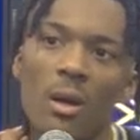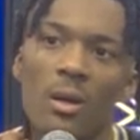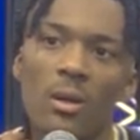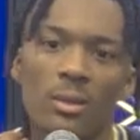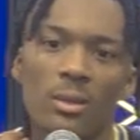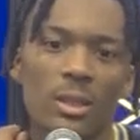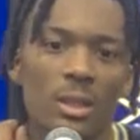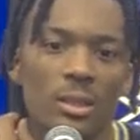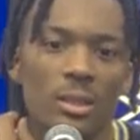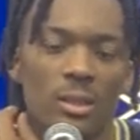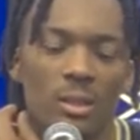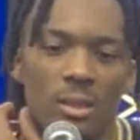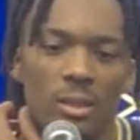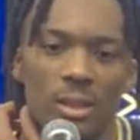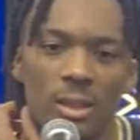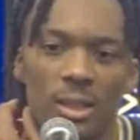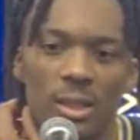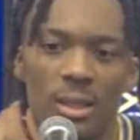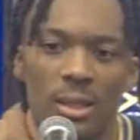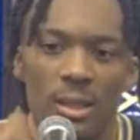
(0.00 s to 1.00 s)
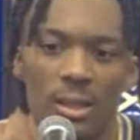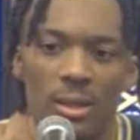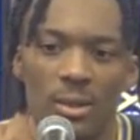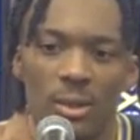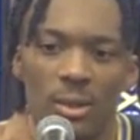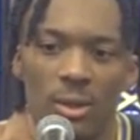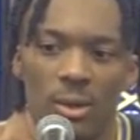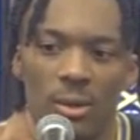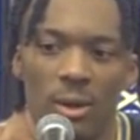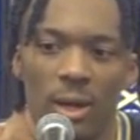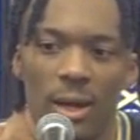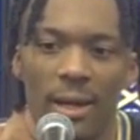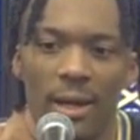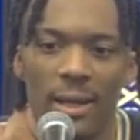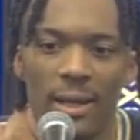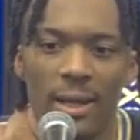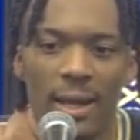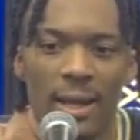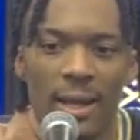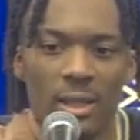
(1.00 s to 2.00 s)
Just to see, you know, how
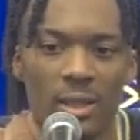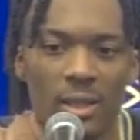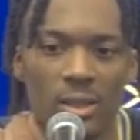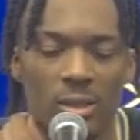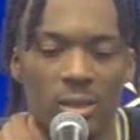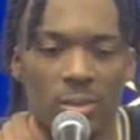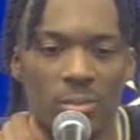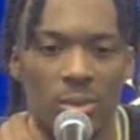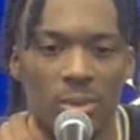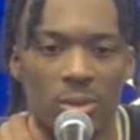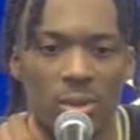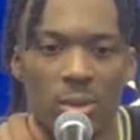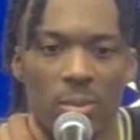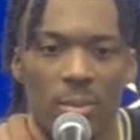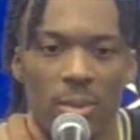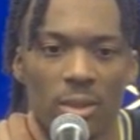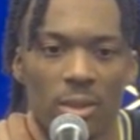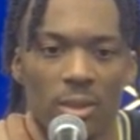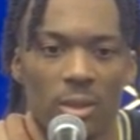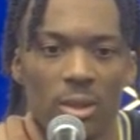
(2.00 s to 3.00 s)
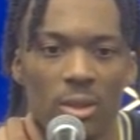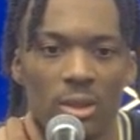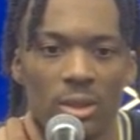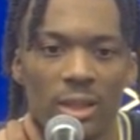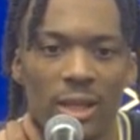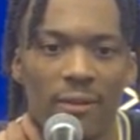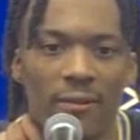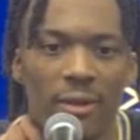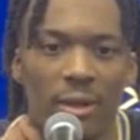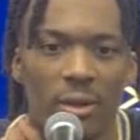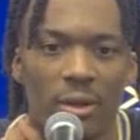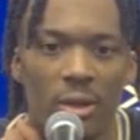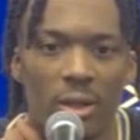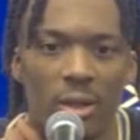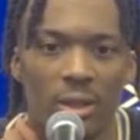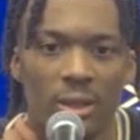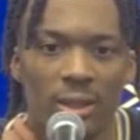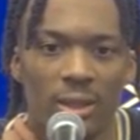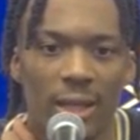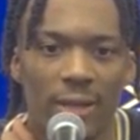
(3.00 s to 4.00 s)
he has so much longevity on
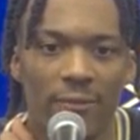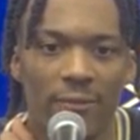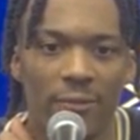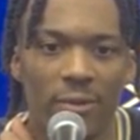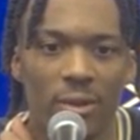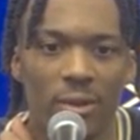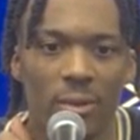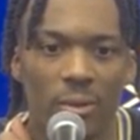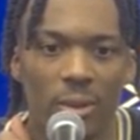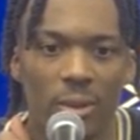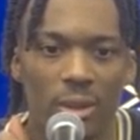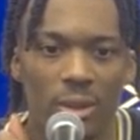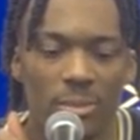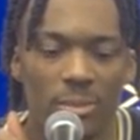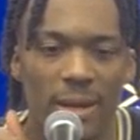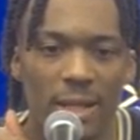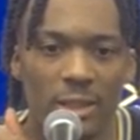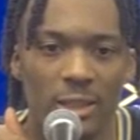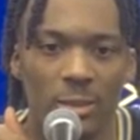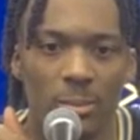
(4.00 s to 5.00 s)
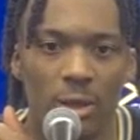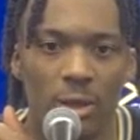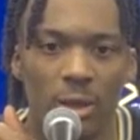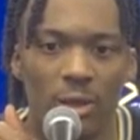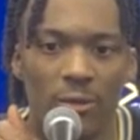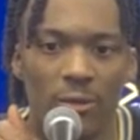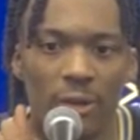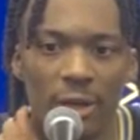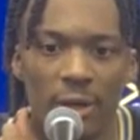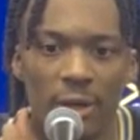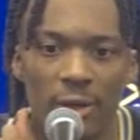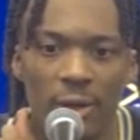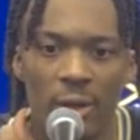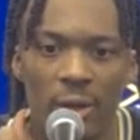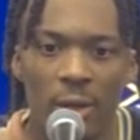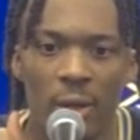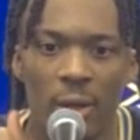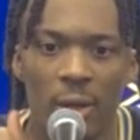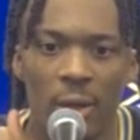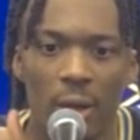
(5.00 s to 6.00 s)
his life, you know, with his basketball career,
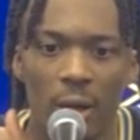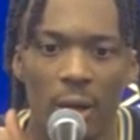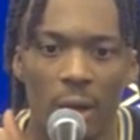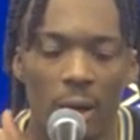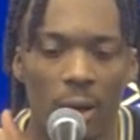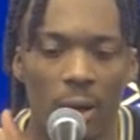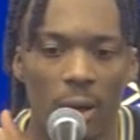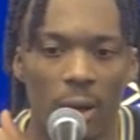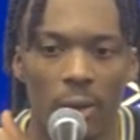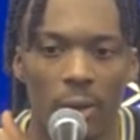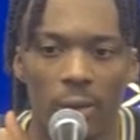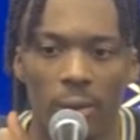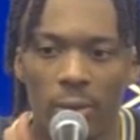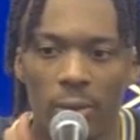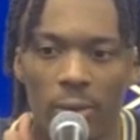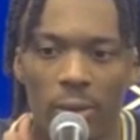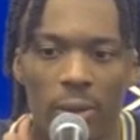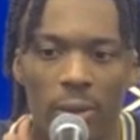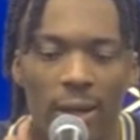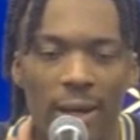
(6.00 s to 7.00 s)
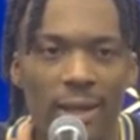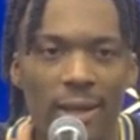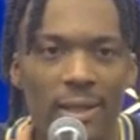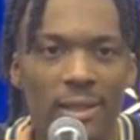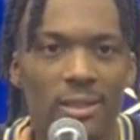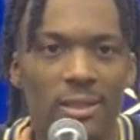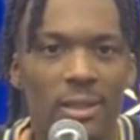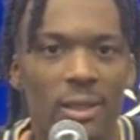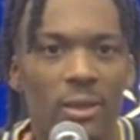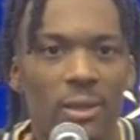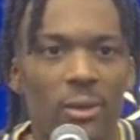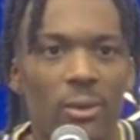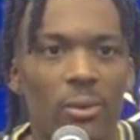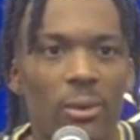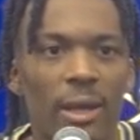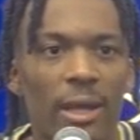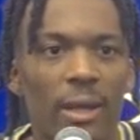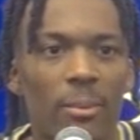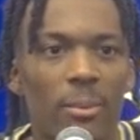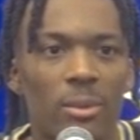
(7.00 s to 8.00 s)
you know, how he's still
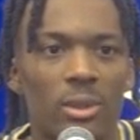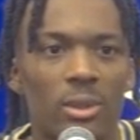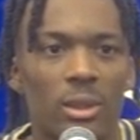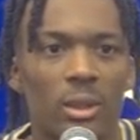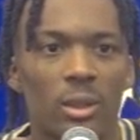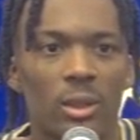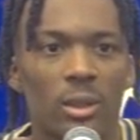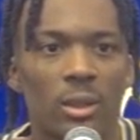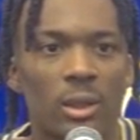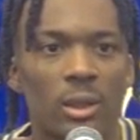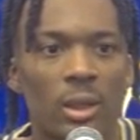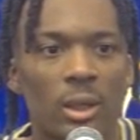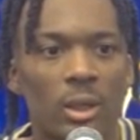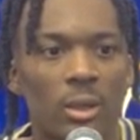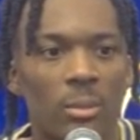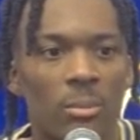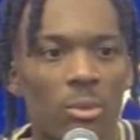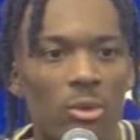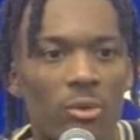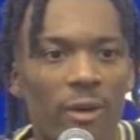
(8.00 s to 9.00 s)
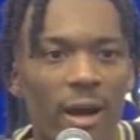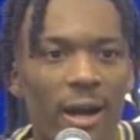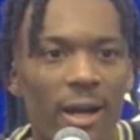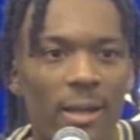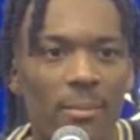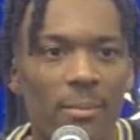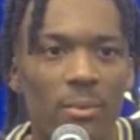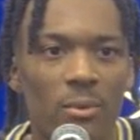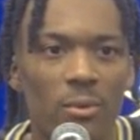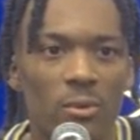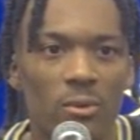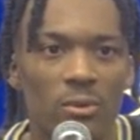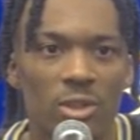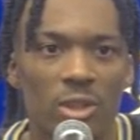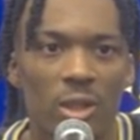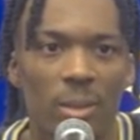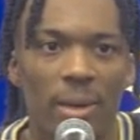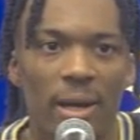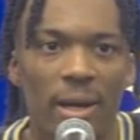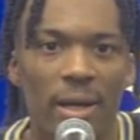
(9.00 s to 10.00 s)
able to move how he moves,
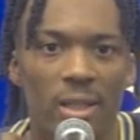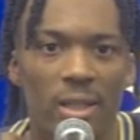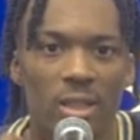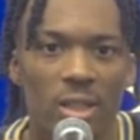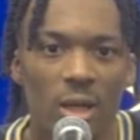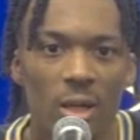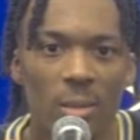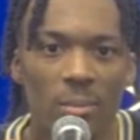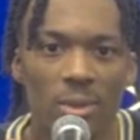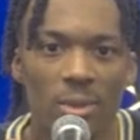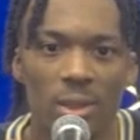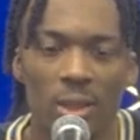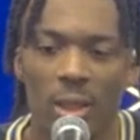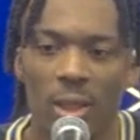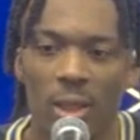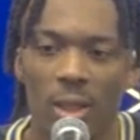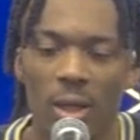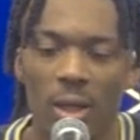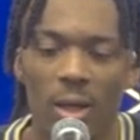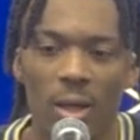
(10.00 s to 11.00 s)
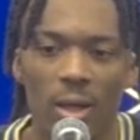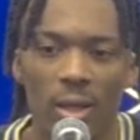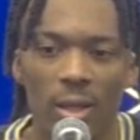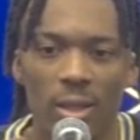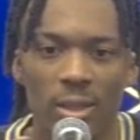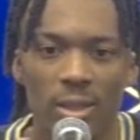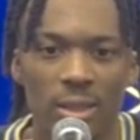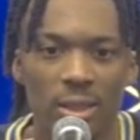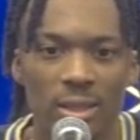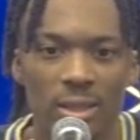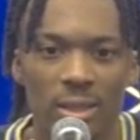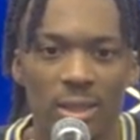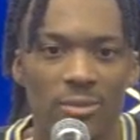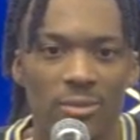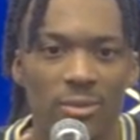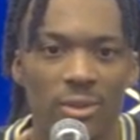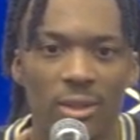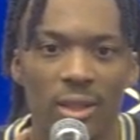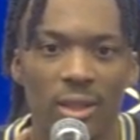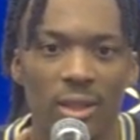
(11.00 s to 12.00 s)
jump how he jumps. It's just
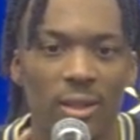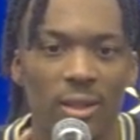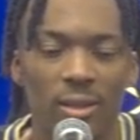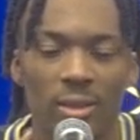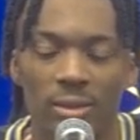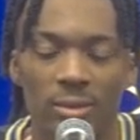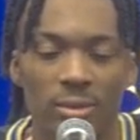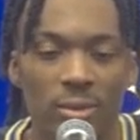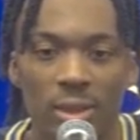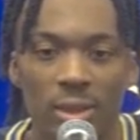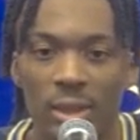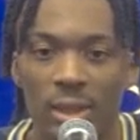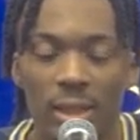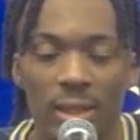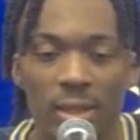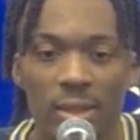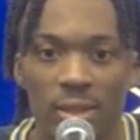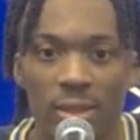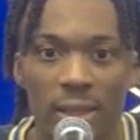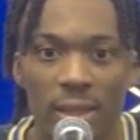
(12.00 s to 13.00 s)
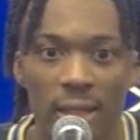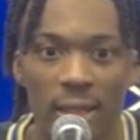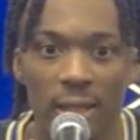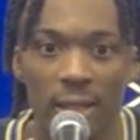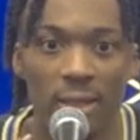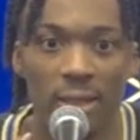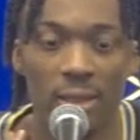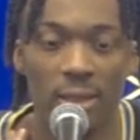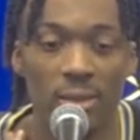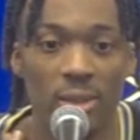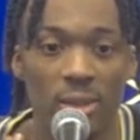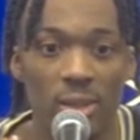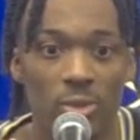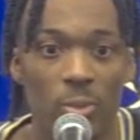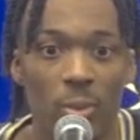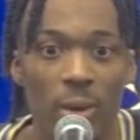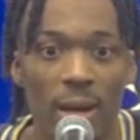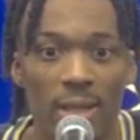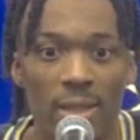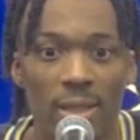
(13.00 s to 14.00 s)
ridiculously insane to just
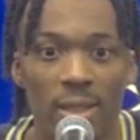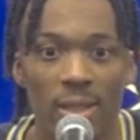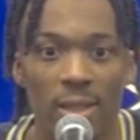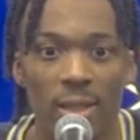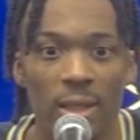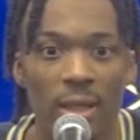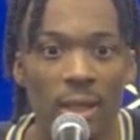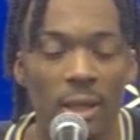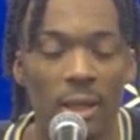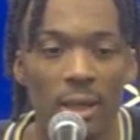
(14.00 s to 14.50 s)
watch it.